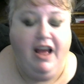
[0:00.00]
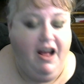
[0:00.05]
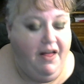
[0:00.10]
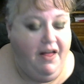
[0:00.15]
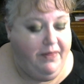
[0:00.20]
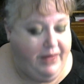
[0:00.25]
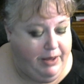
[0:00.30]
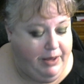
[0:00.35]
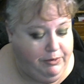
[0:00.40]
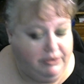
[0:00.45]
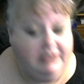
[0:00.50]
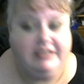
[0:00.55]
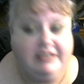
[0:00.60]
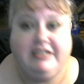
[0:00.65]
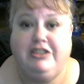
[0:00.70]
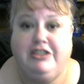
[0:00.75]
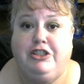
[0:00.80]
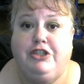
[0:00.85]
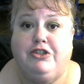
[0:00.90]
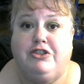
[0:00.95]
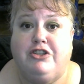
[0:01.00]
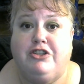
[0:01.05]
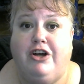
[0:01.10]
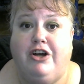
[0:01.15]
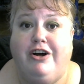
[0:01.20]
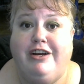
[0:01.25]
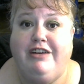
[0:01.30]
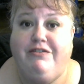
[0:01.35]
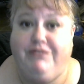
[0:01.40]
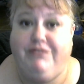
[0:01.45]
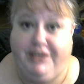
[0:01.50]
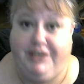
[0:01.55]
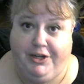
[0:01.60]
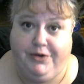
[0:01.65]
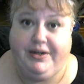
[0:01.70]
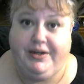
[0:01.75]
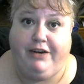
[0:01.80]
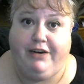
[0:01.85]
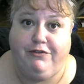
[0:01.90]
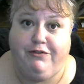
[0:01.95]
They will listen to your song and figure it
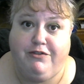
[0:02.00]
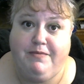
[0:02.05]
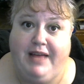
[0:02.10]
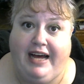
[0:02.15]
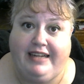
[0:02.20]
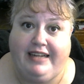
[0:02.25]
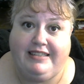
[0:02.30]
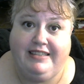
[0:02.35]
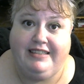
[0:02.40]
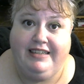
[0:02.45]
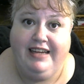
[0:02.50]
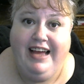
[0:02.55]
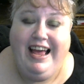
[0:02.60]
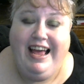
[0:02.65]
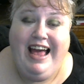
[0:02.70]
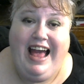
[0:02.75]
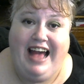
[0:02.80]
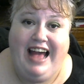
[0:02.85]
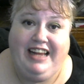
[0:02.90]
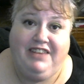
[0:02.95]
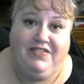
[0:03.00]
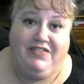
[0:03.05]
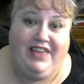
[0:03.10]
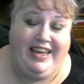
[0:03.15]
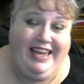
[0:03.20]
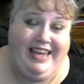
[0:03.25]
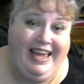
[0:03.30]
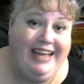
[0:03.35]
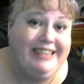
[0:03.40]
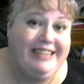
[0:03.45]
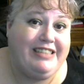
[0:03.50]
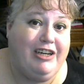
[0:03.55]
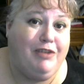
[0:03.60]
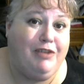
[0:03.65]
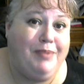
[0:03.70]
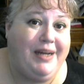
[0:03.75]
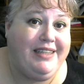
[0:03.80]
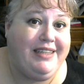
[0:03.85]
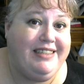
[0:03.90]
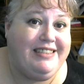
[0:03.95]
out from that. And if they can't tell
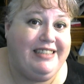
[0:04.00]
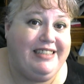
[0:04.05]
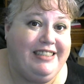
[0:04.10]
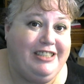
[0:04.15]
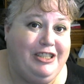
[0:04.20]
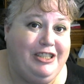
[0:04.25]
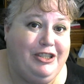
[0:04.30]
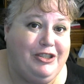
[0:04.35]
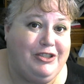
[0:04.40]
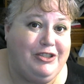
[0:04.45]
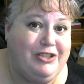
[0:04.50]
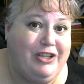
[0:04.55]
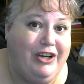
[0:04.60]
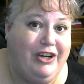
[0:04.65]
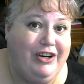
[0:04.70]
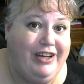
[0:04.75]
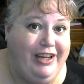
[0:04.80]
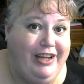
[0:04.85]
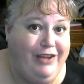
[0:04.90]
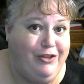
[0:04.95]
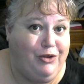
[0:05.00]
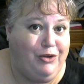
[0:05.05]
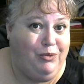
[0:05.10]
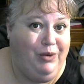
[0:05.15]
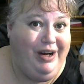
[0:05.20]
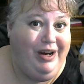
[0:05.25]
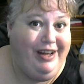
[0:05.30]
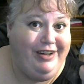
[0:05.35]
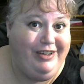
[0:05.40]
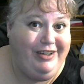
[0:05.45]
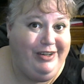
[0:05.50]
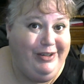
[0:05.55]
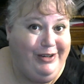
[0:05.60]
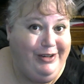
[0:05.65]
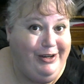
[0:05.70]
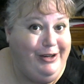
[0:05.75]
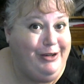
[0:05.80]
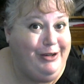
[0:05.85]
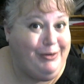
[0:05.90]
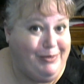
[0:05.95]
by listening to your song, either 1,
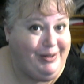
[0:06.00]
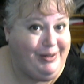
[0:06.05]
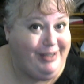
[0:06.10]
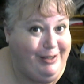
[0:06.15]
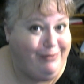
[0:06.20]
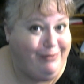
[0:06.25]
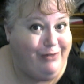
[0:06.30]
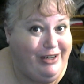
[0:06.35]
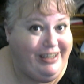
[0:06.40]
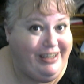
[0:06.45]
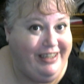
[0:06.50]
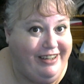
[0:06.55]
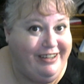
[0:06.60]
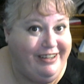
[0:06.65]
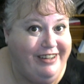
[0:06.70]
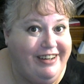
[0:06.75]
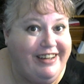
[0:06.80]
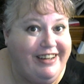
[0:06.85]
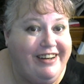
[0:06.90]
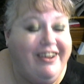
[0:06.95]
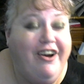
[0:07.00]
you're really freaking good,